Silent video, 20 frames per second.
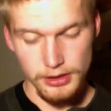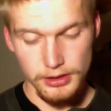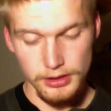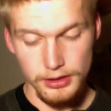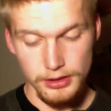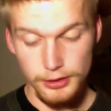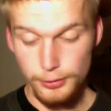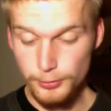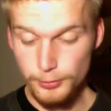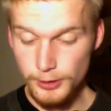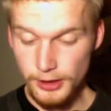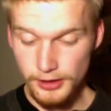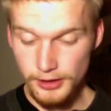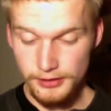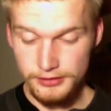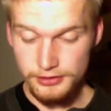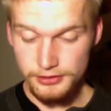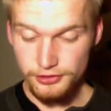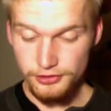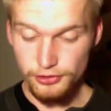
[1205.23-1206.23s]
In
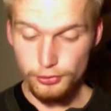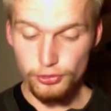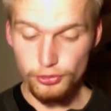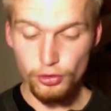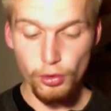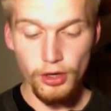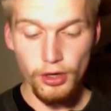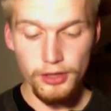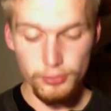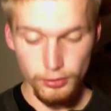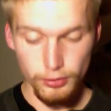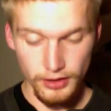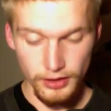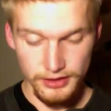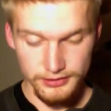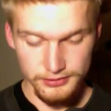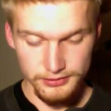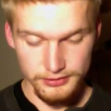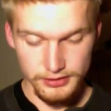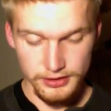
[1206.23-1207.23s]
reality she was quite
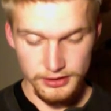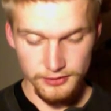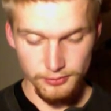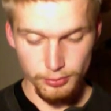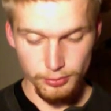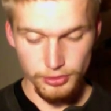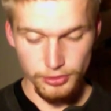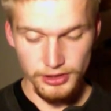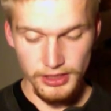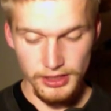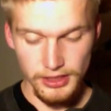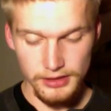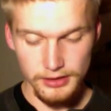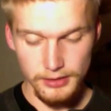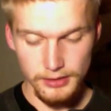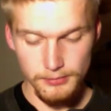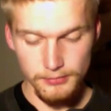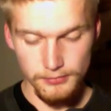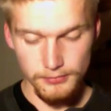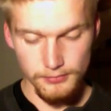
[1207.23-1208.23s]
right, and if Bree had
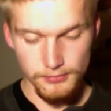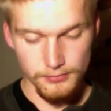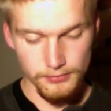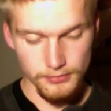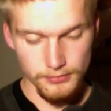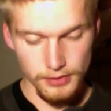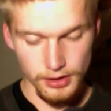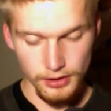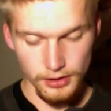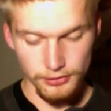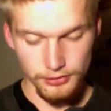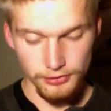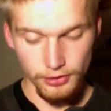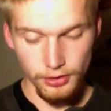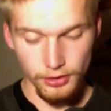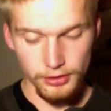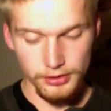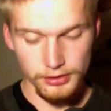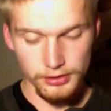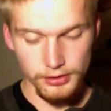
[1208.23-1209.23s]
a
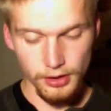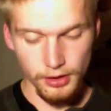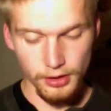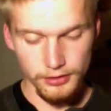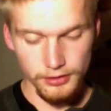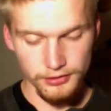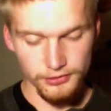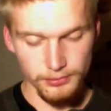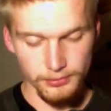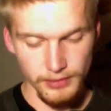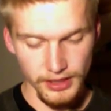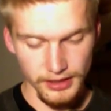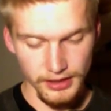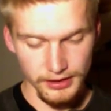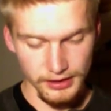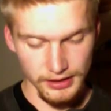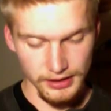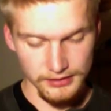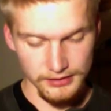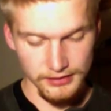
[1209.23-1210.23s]
Tarkin on his
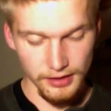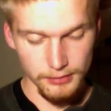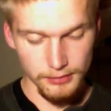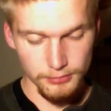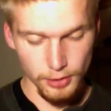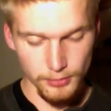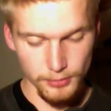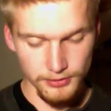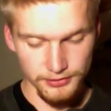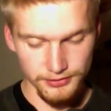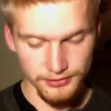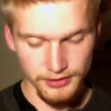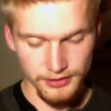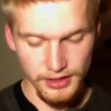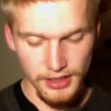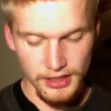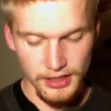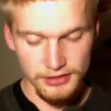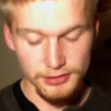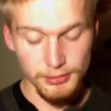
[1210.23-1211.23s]
back at that moment
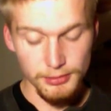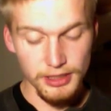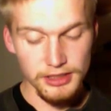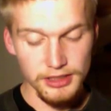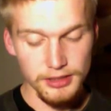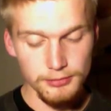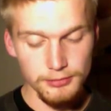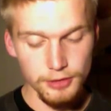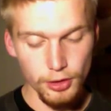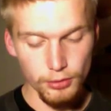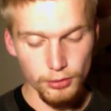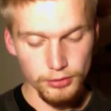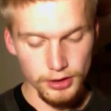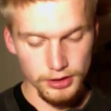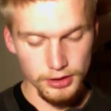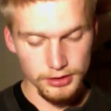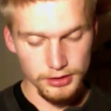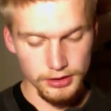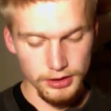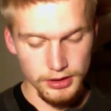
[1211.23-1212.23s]
to make him go
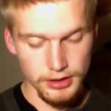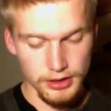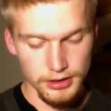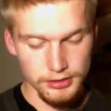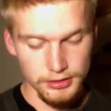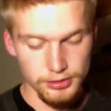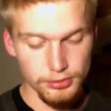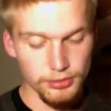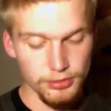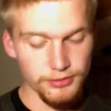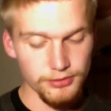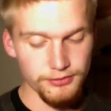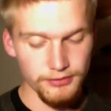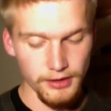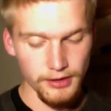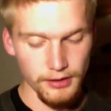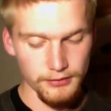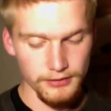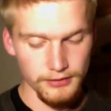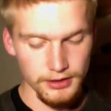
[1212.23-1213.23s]
on, he would have
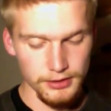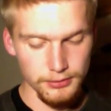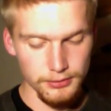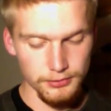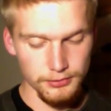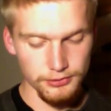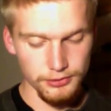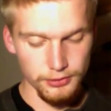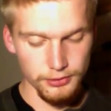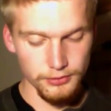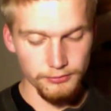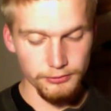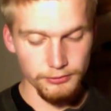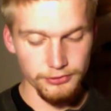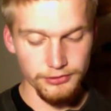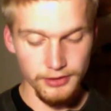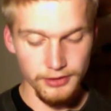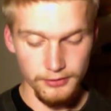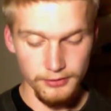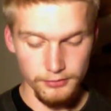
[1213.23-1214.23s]
found that he was good for
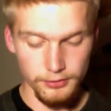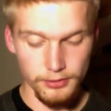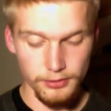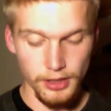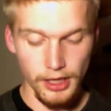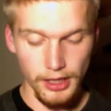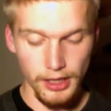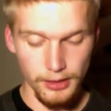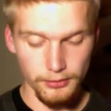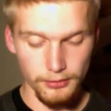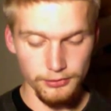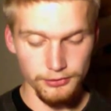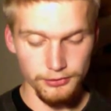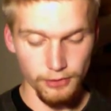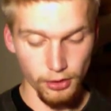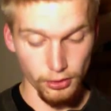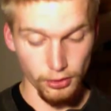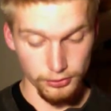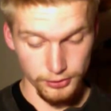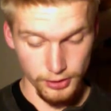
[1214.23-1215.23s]
several hours
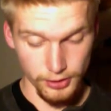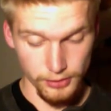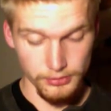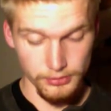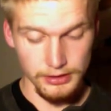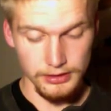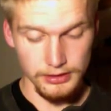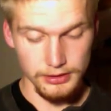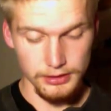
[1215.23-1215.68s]
hard going.